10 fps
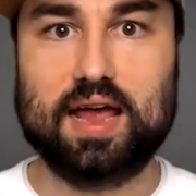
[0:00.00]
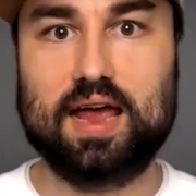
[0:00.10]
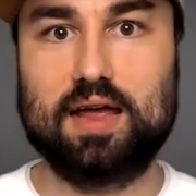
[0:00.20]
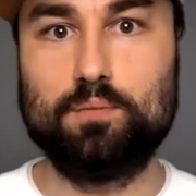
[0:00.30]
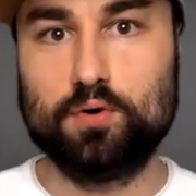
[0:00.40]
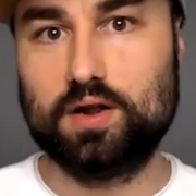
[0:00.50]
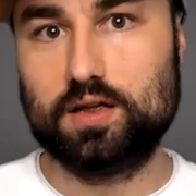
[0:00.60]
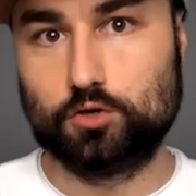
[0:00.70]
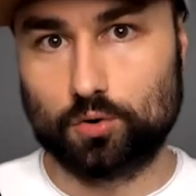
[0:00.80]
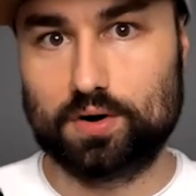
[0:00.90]
and
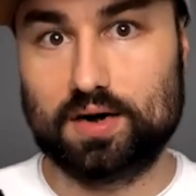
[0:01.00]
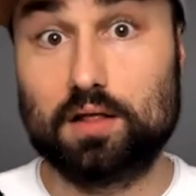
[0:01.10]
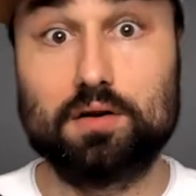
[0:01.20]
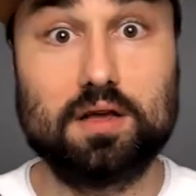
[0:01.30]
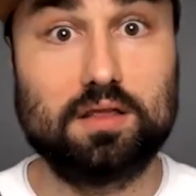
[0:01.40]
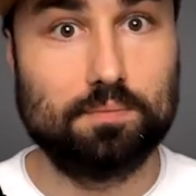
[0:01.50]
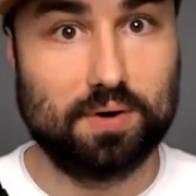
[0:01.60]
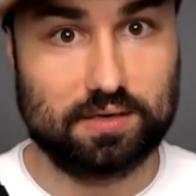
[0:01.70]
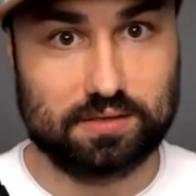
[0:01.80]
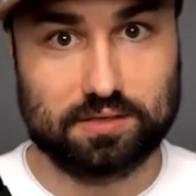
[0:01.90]
putting Jordan underneath the
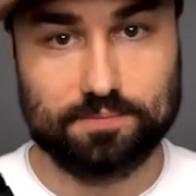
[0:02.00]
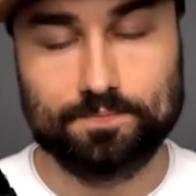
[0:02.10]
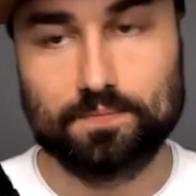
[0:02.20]
bus.